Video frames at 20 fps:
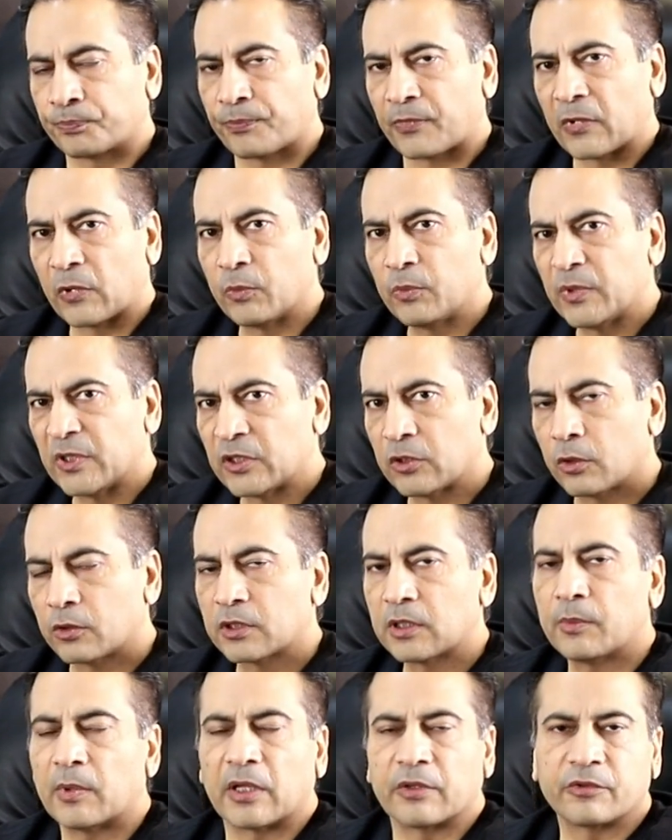We've been
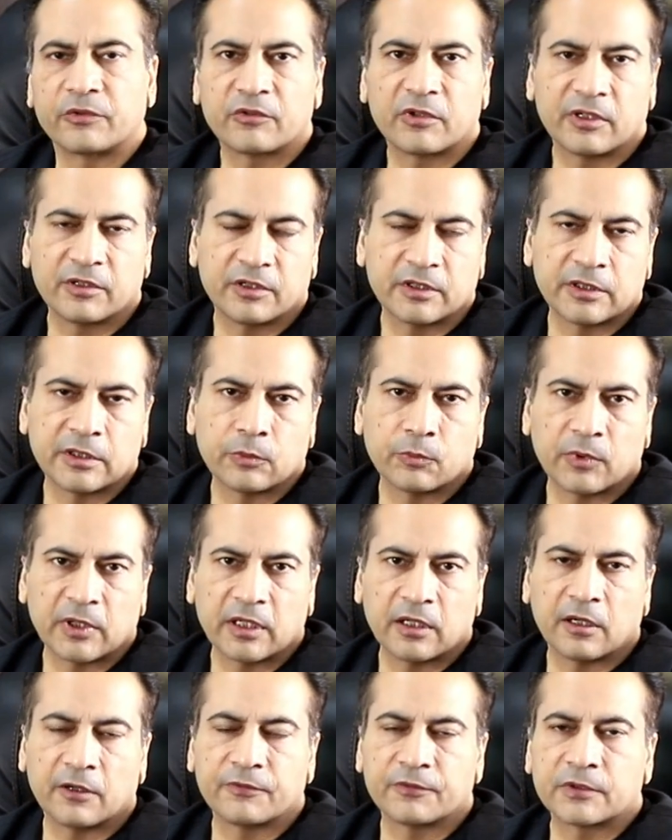talking about the traditional way
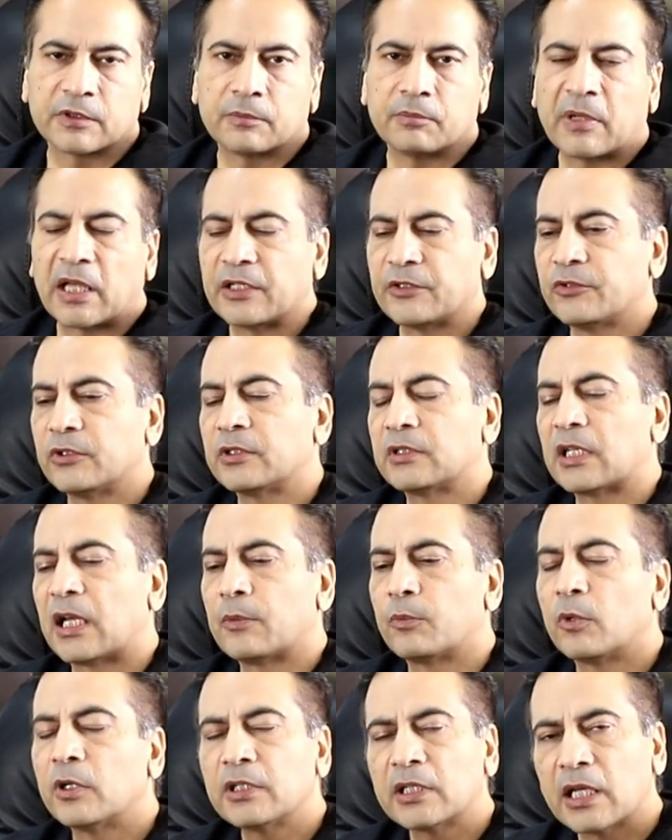of managing
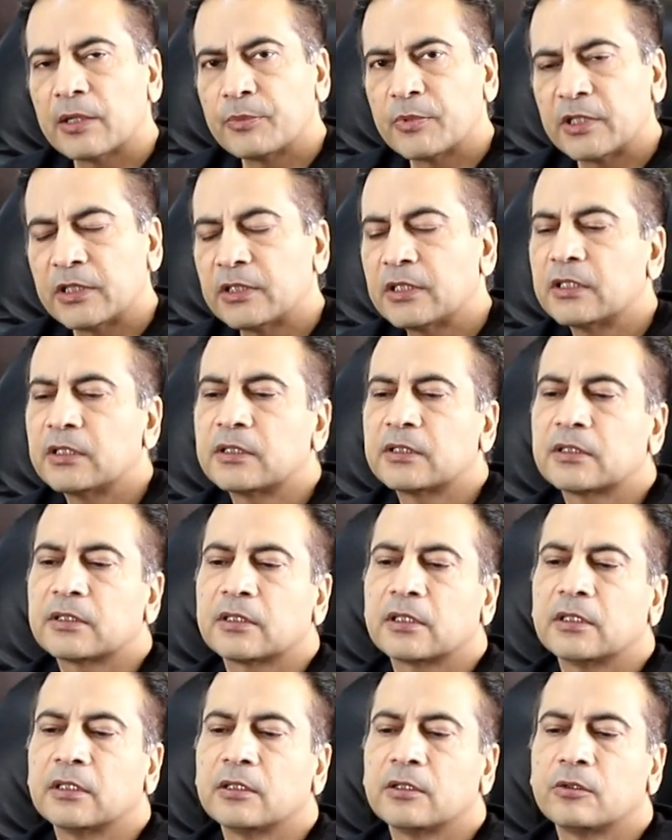type 1 diabetes.
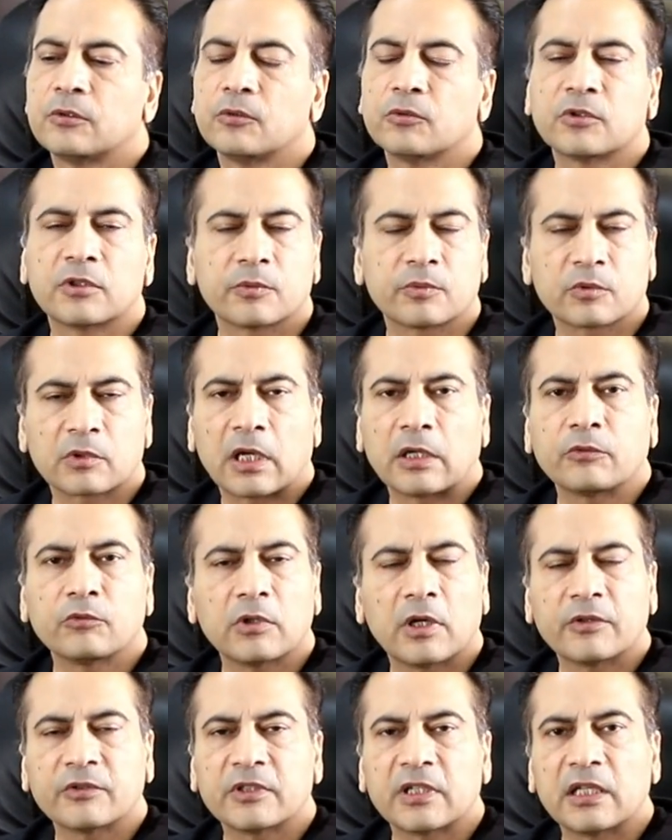Do subscribe
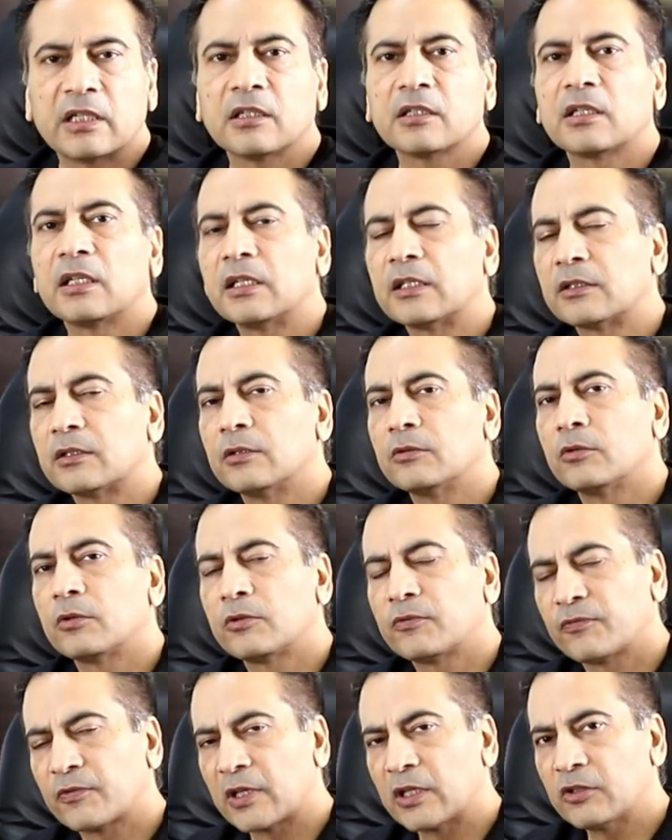to our channel, click the
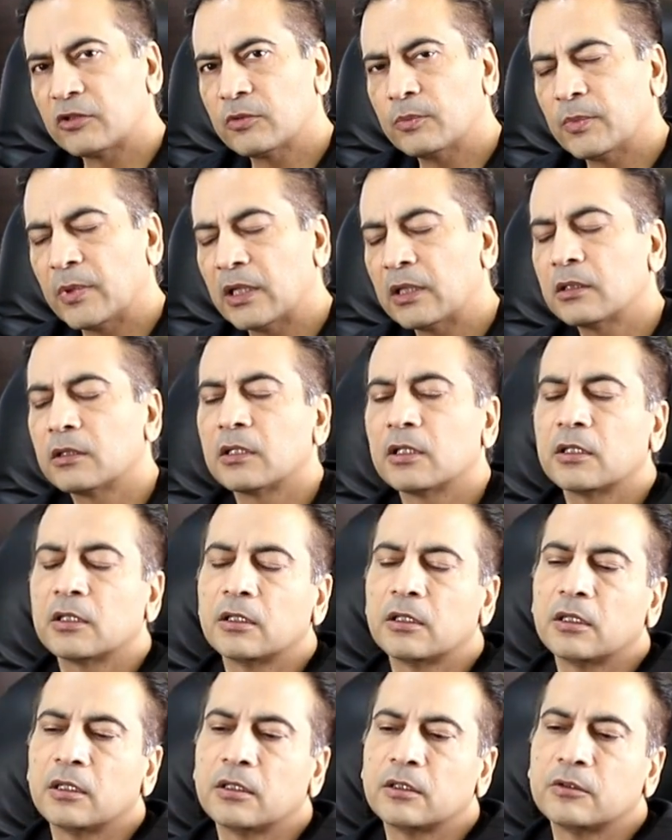notification bell,
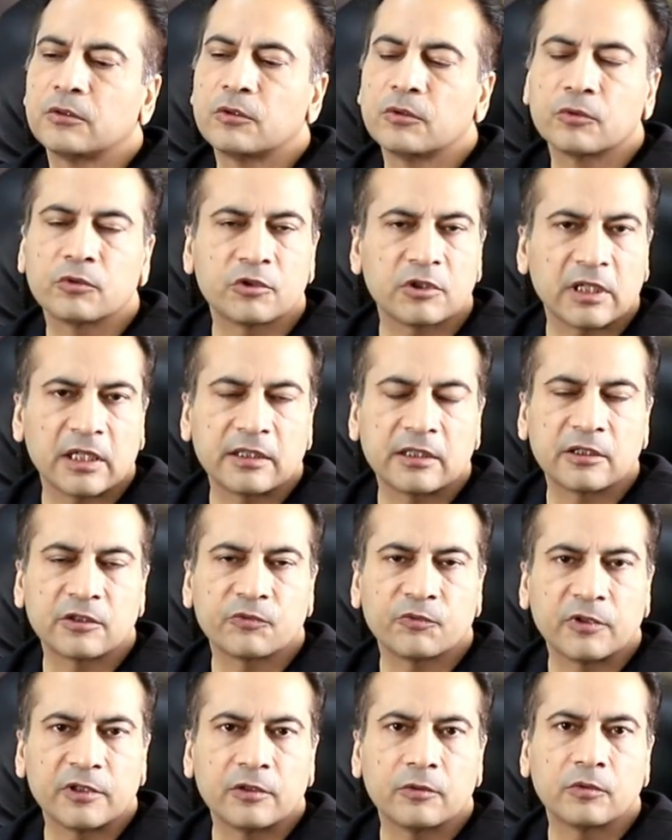do share this
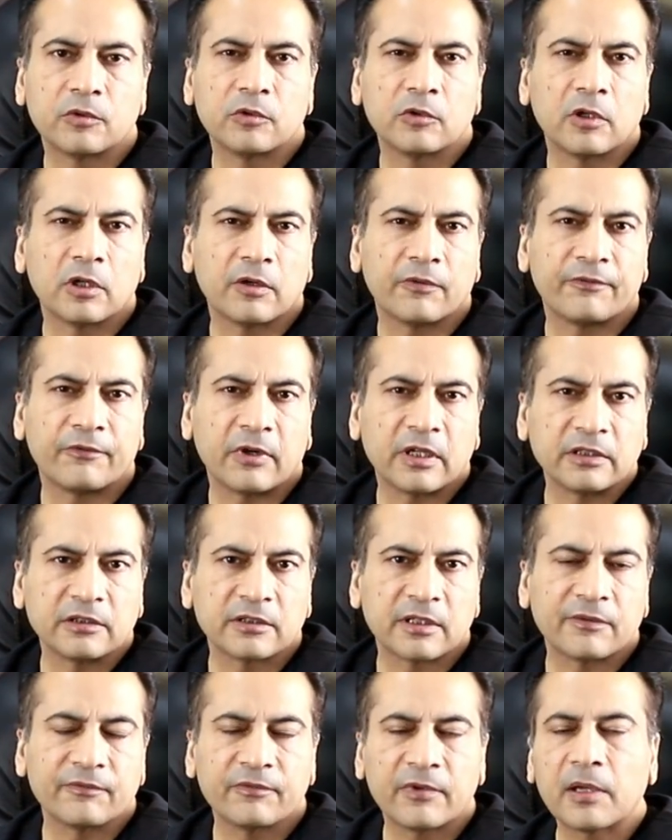video with your
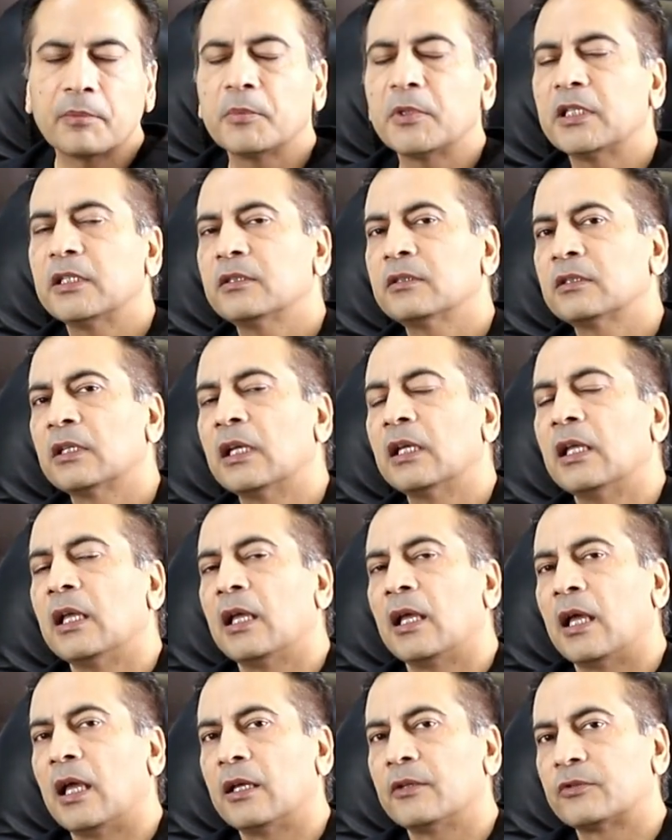friends and families
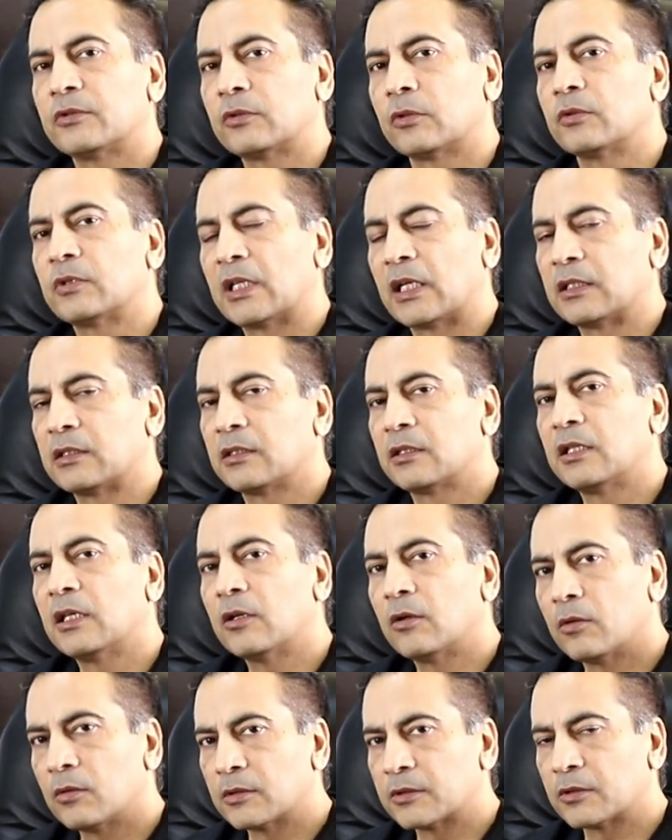so that
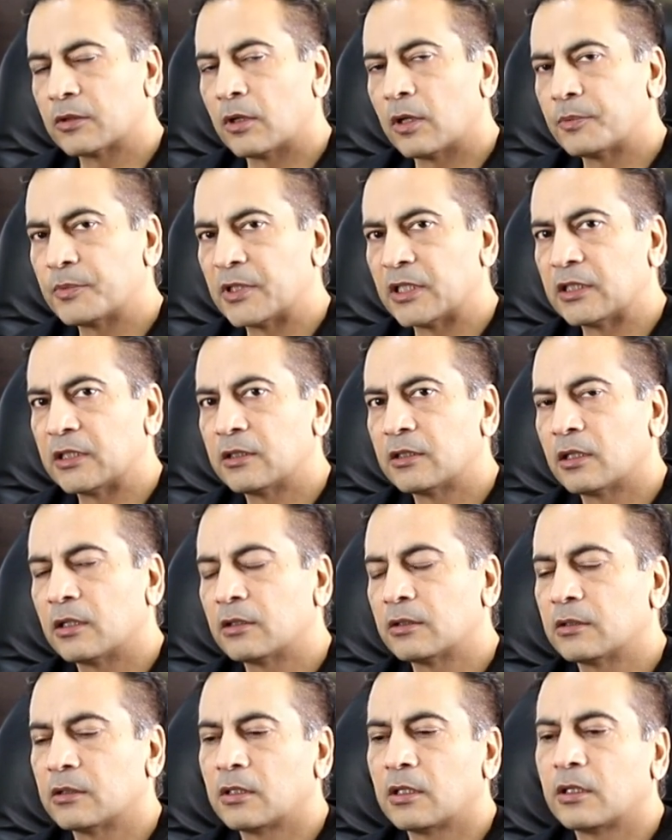they're also updated
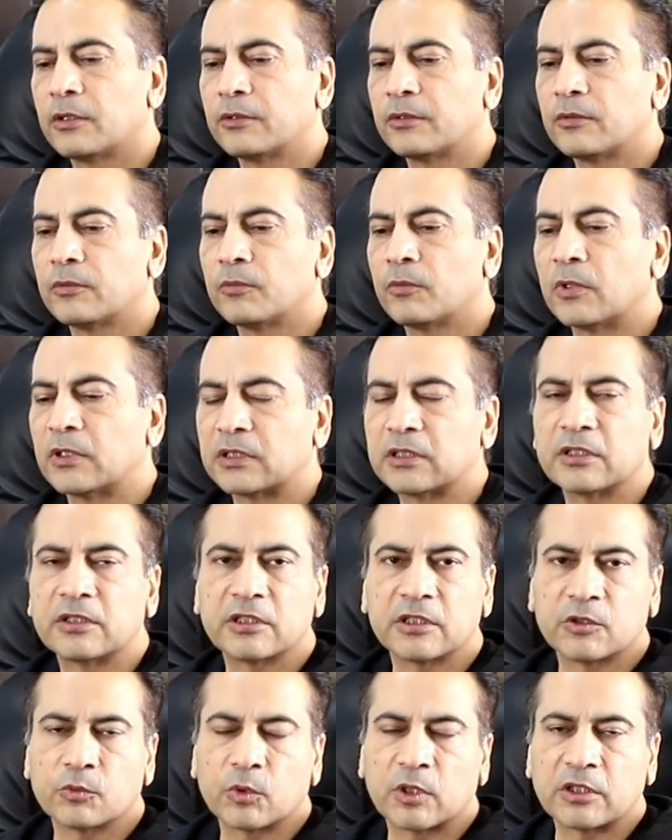on what the
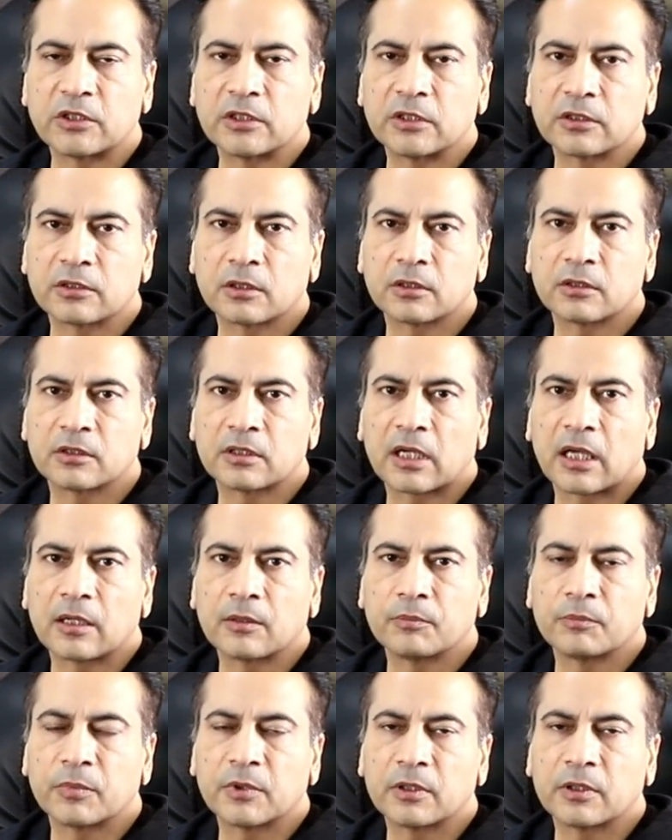situation is on type